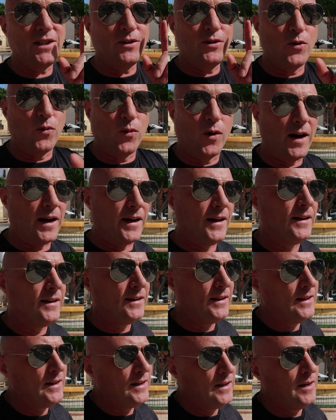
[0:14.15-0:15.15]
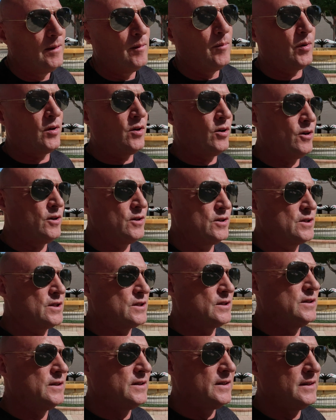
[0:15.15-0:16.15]
to tell you why.
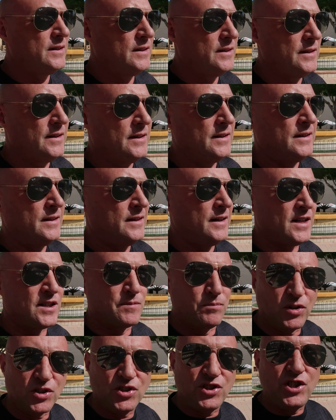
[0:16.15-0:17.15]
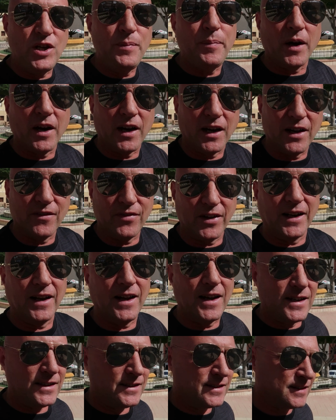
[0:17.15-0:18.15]
Because it's much cheaper to live in
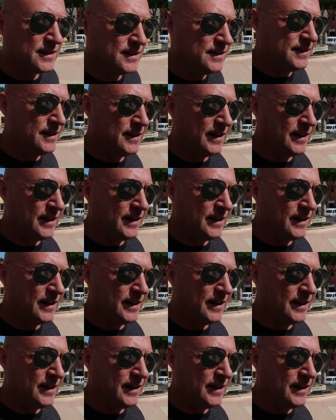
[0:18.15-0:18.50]
land.